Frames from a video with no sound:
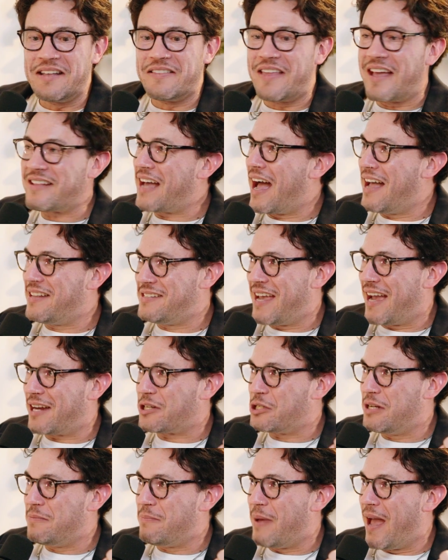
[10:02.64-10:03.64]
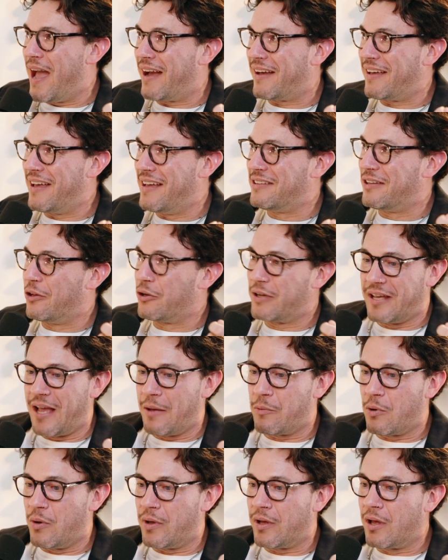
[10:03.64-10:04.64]
that contact sheet back and looking.
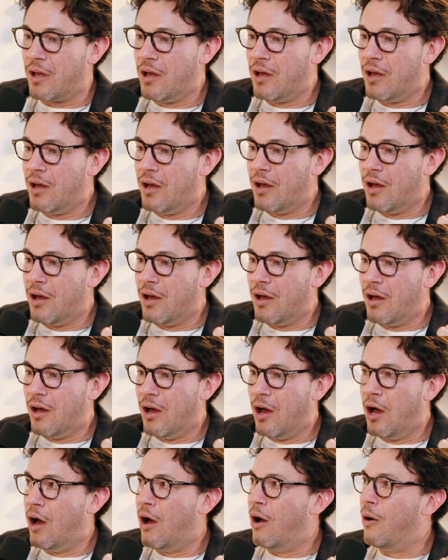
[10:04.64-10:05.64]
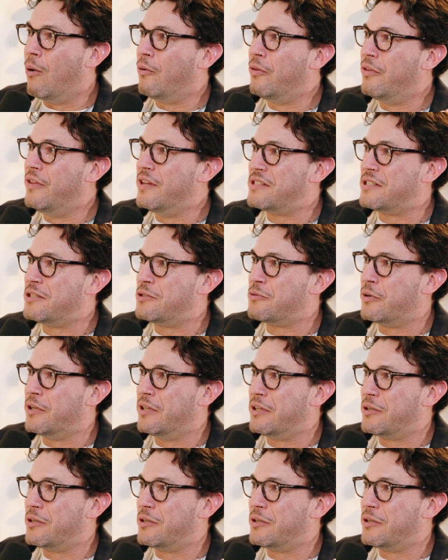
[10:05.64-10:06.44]
I'm going, oh, this is really